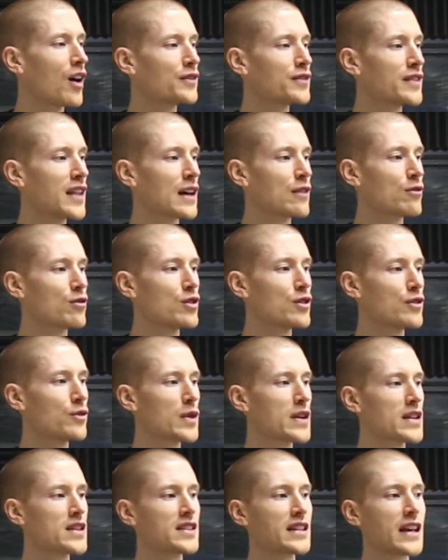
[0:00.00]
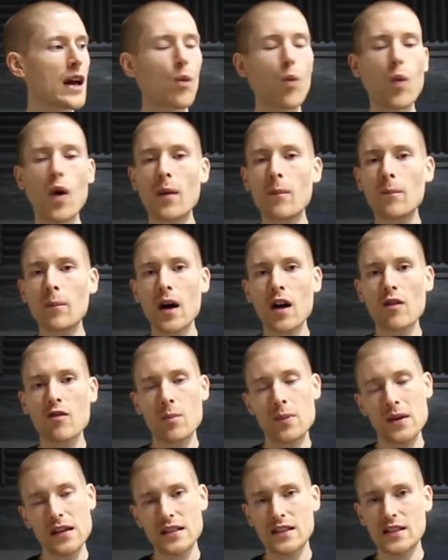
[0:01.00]
after that groove, we can see a 1 bar
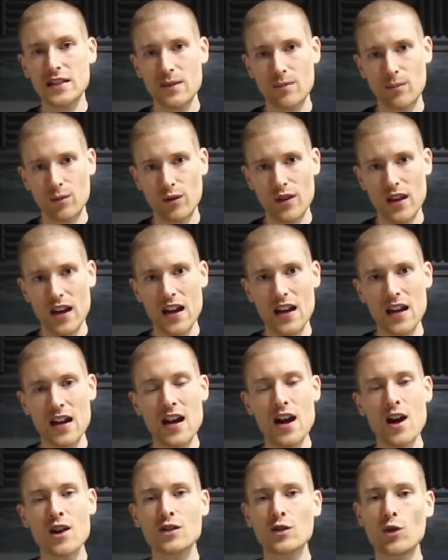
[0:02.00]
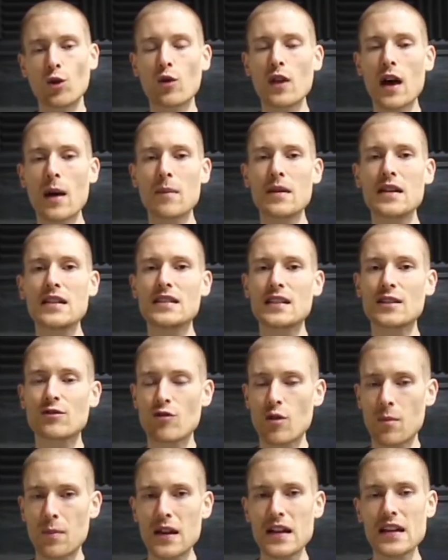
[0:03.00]
repeat symbol there. So all that means is
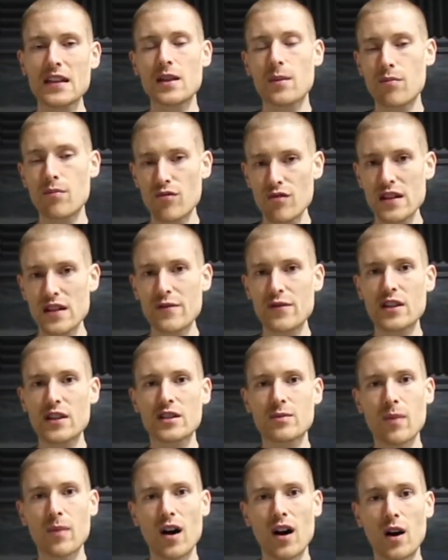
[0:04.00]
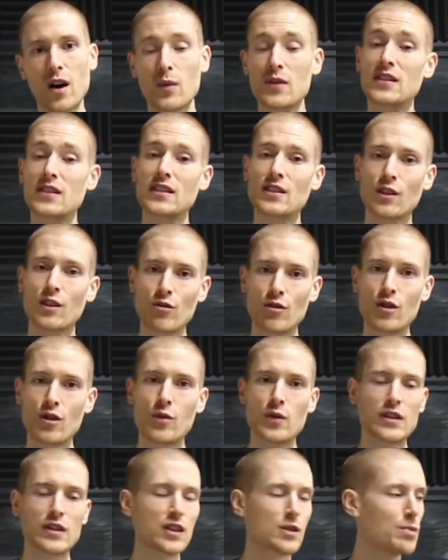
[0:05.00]
repeat the previous bar, which is the
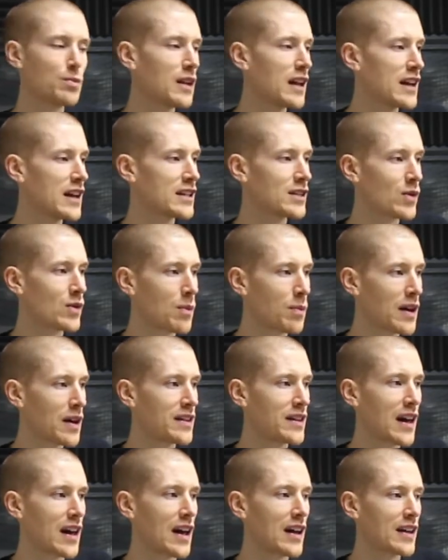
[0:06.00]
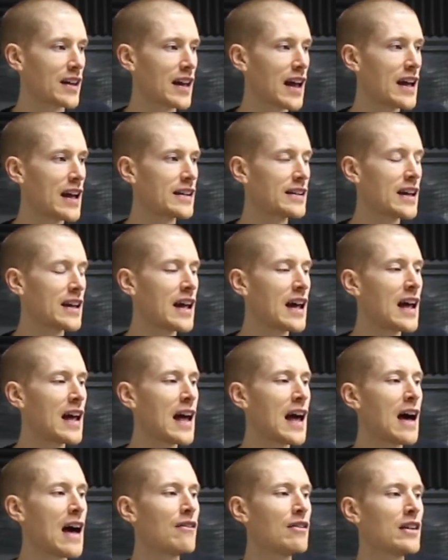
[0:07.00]
groove we just played. So we play that again,
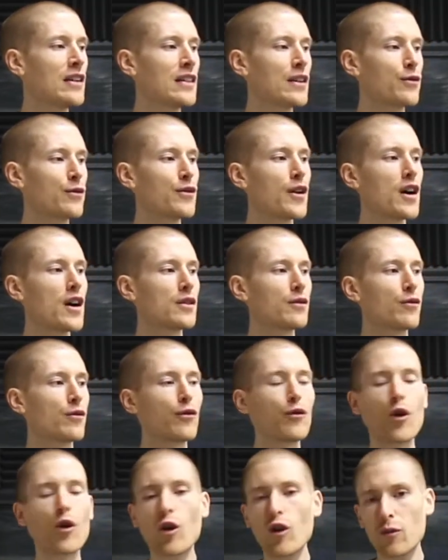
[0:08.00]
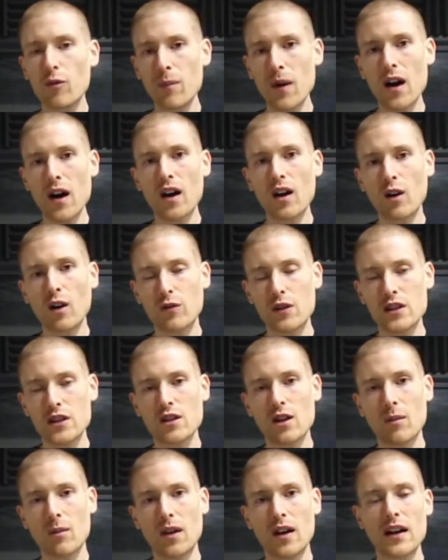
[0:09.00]
and then in the 3rd and 4th bar of the
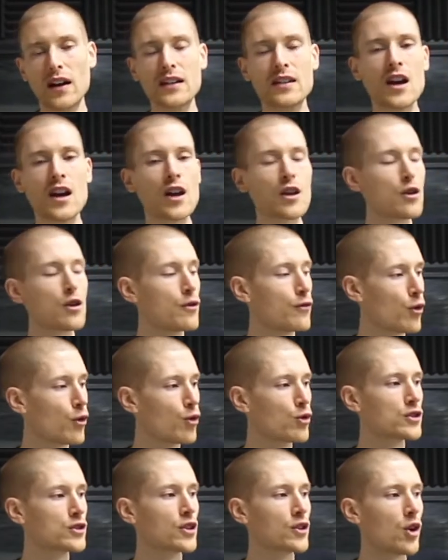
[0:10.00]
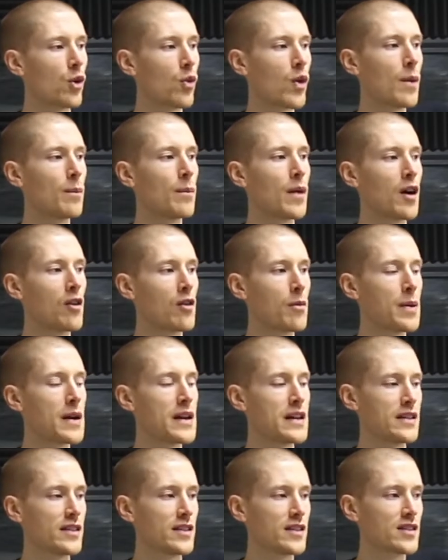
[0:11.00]
top line, you've also got 1 bar
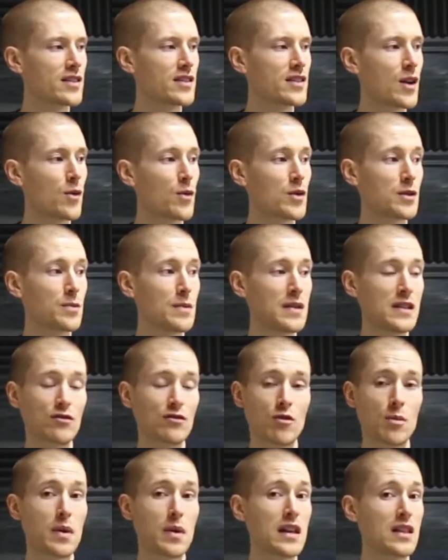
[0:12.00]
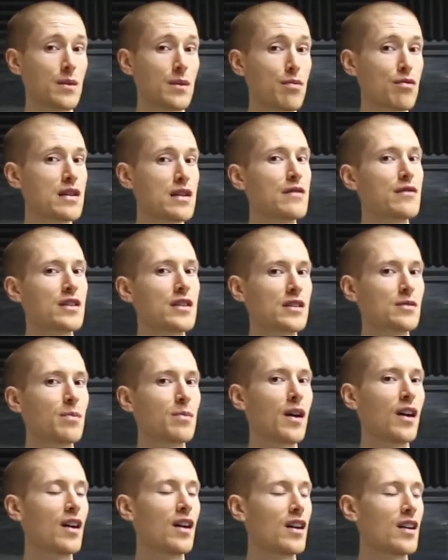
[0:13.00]
repeats, which means repeat the previous
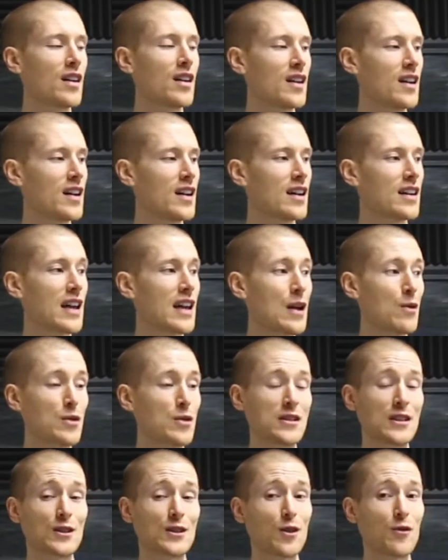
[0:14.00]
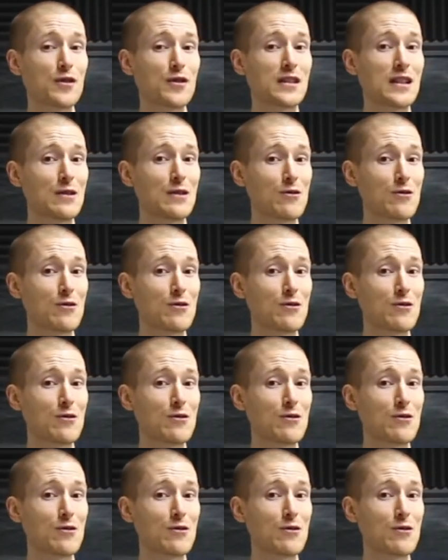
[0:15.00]
bar okay, which is obviously